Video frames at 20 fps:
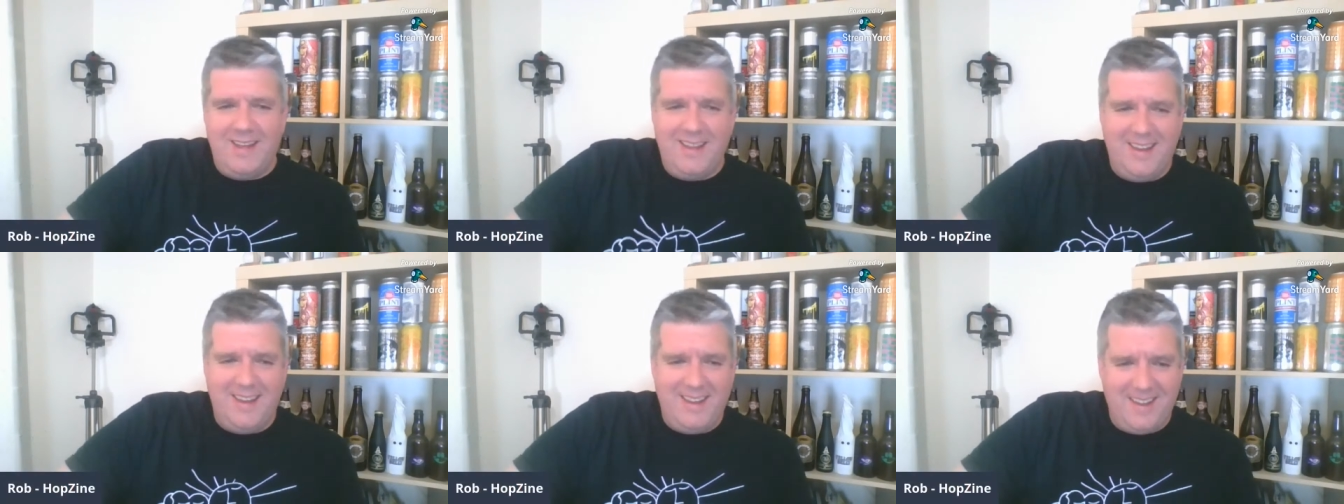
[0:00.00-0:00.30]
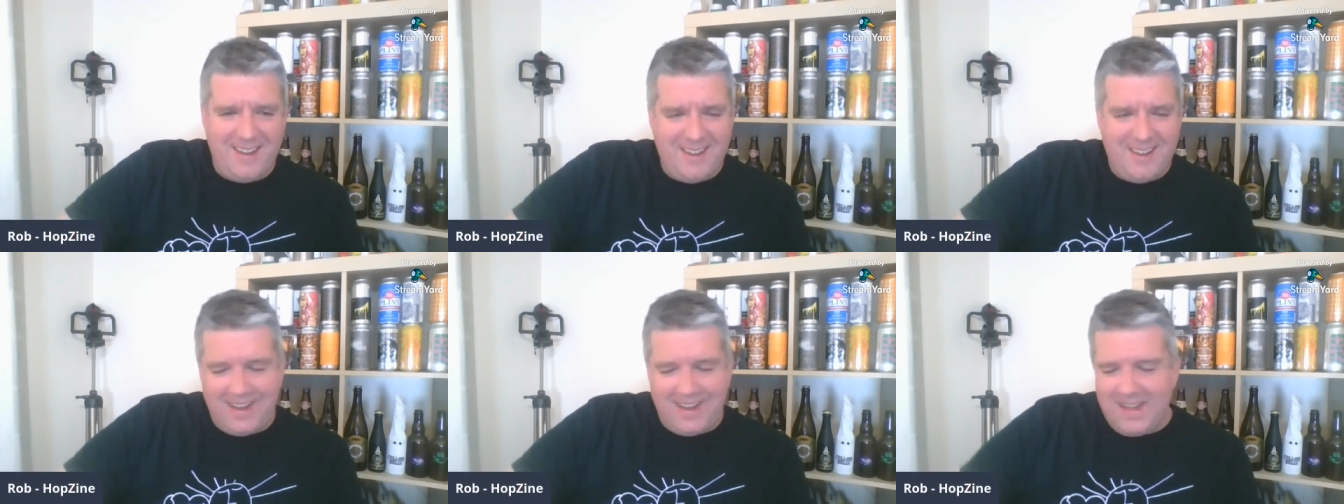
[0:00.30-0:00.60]

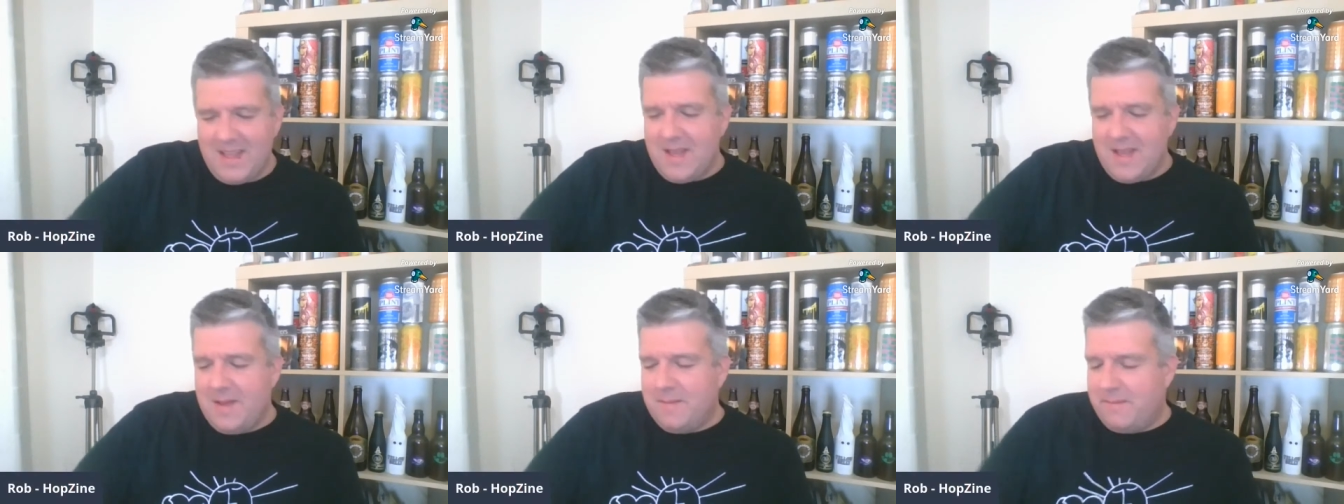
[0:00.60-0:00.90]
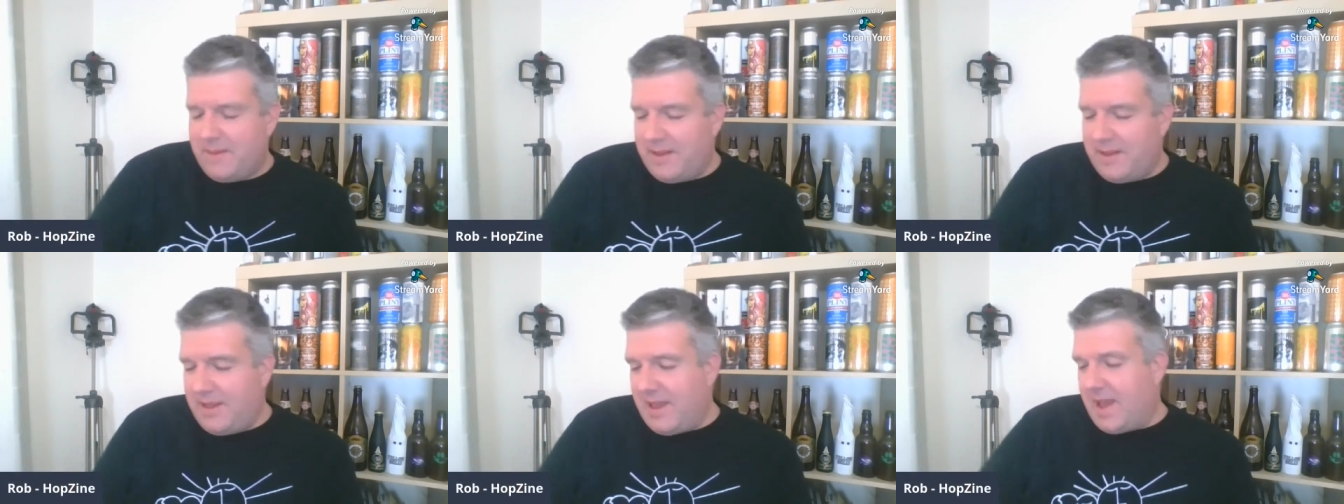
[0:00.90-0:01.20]

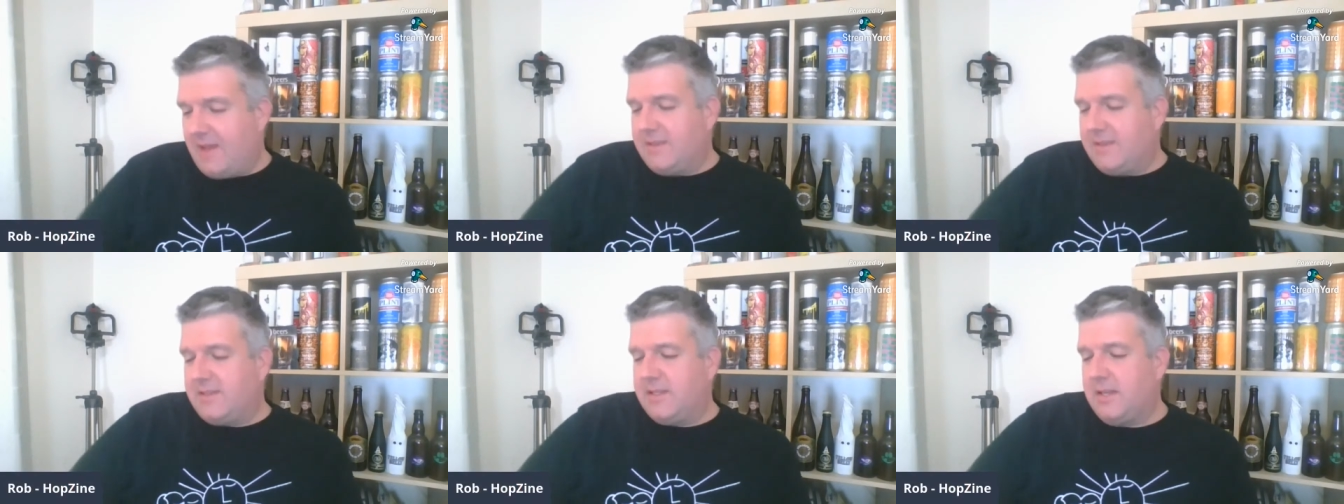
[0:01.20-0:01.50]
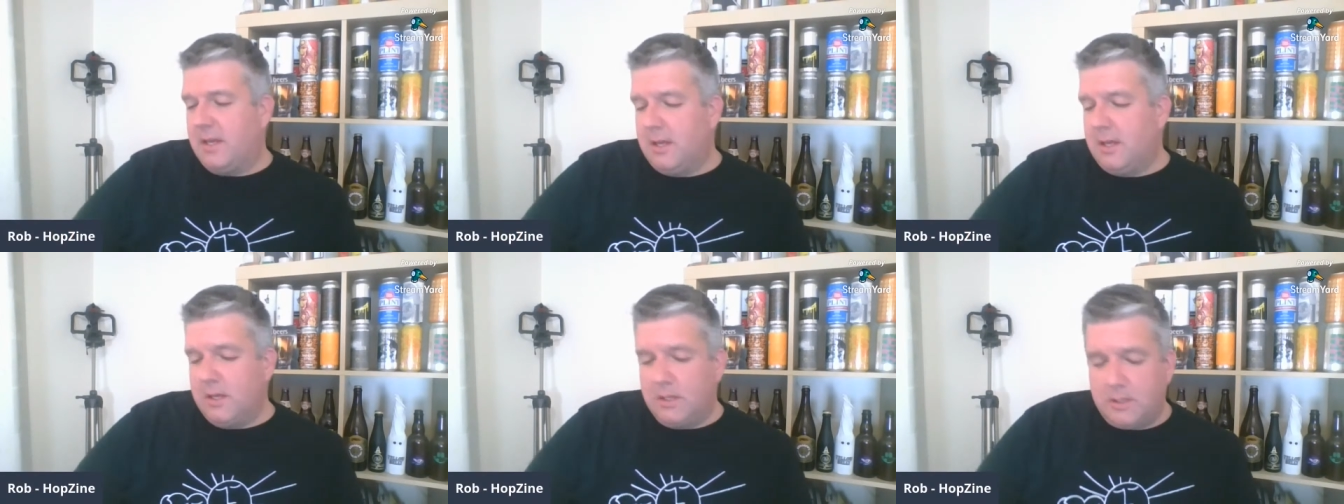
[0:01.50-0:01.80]
But
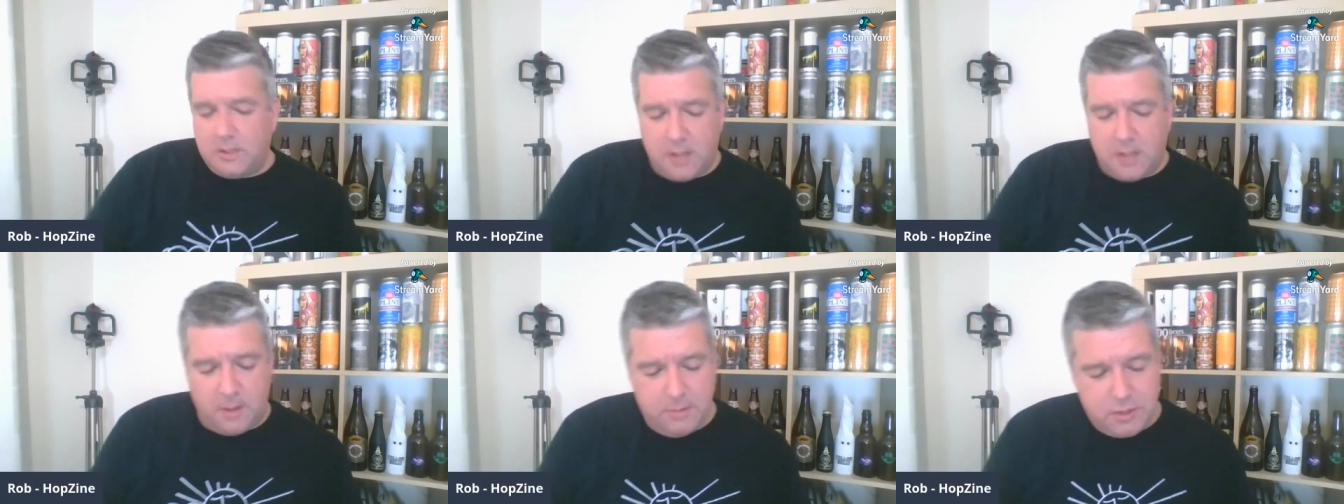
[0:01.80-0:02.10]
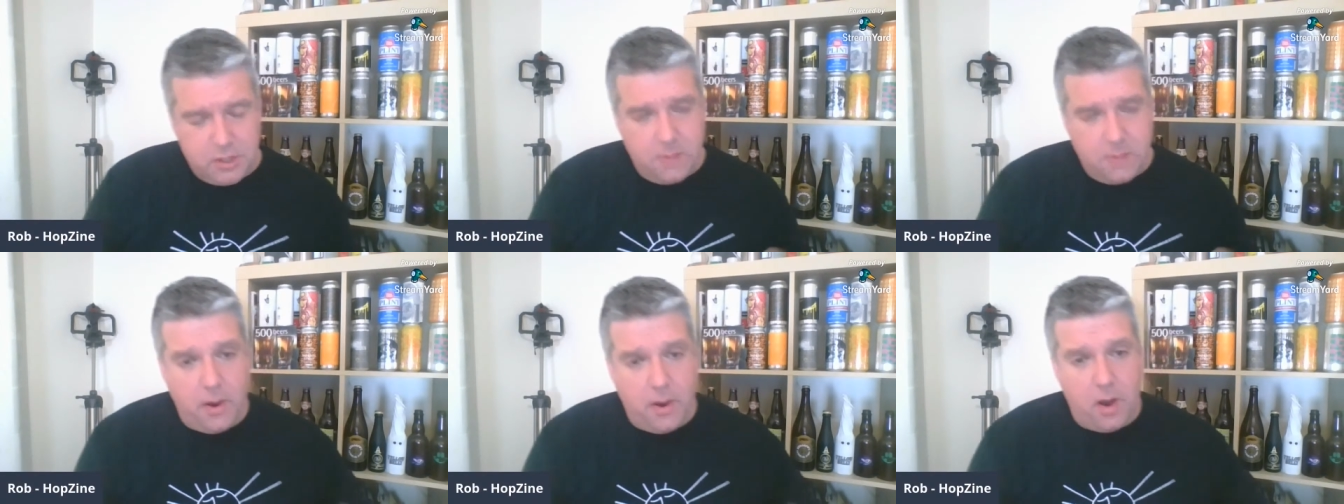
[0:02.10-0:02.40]
yes. So I'm
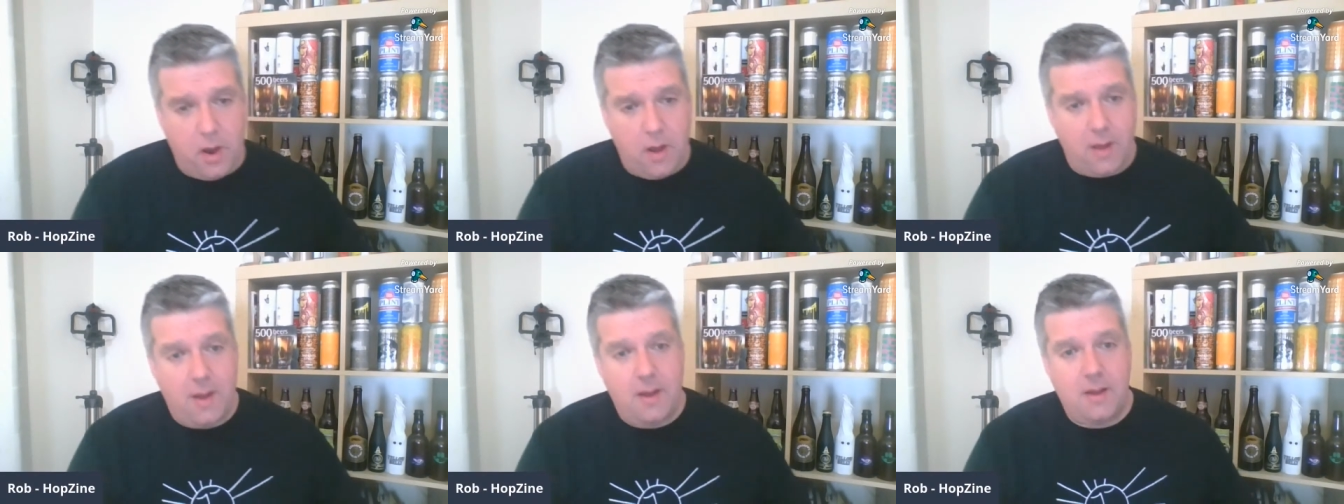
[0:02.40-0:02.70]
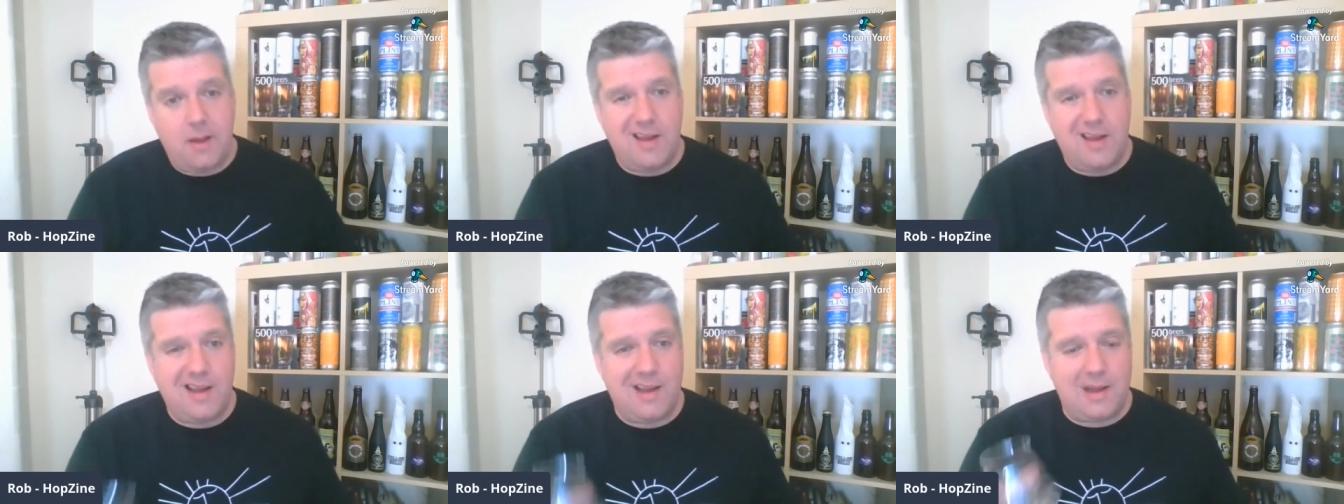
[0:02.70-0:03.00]
just going to
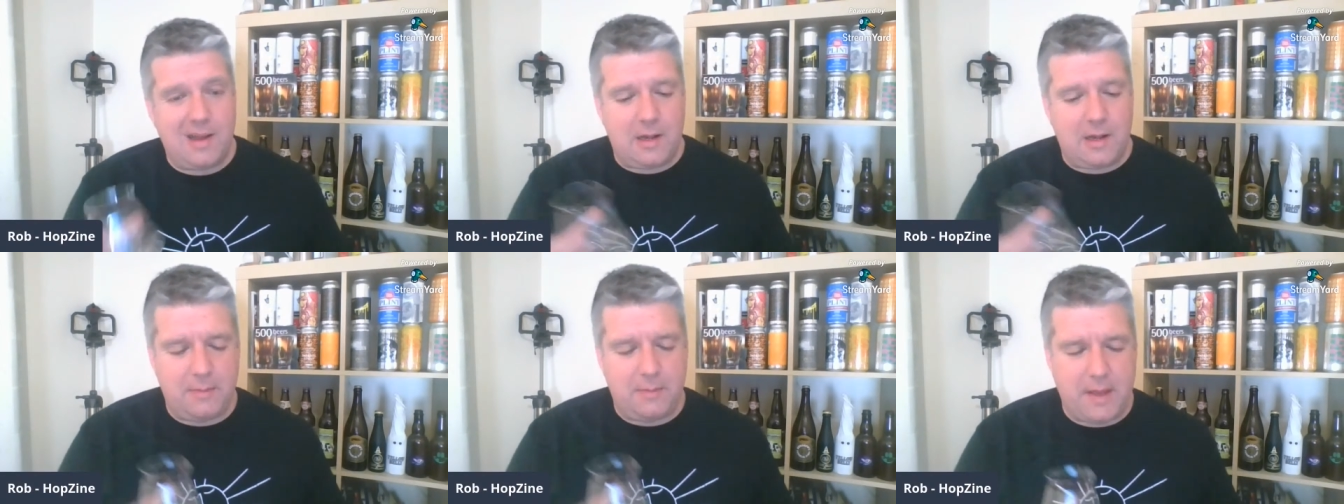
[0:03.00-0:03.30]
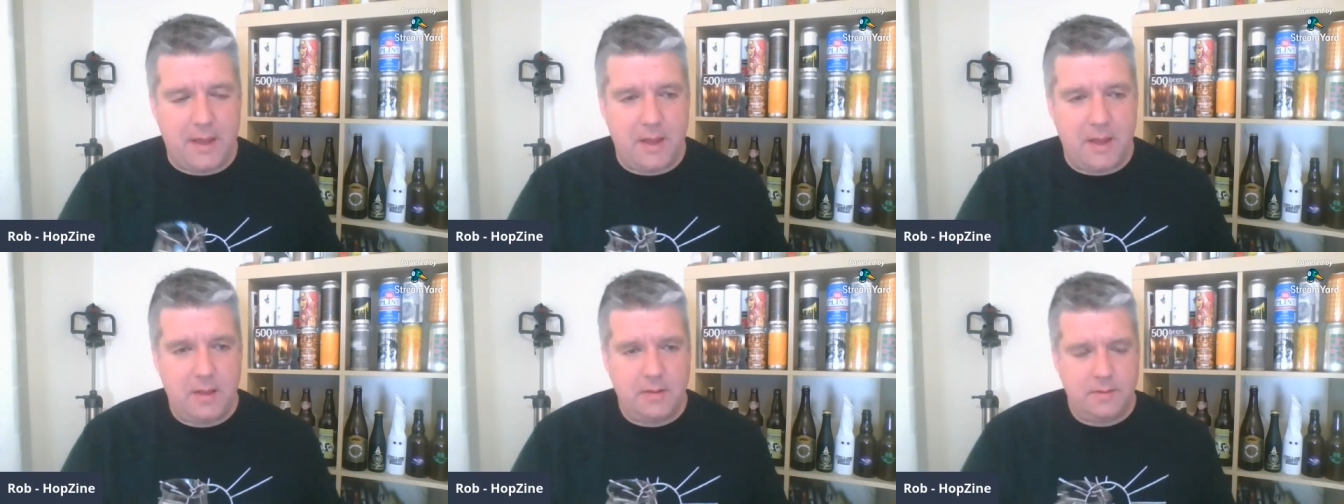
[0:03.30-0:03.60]
pour a little
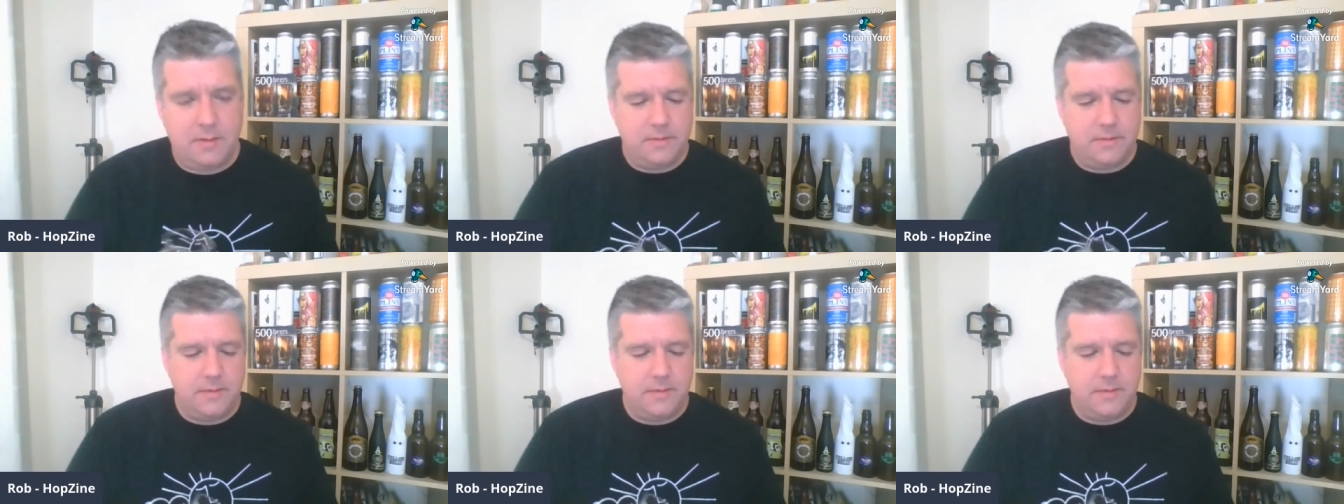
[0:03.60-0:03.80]
beer.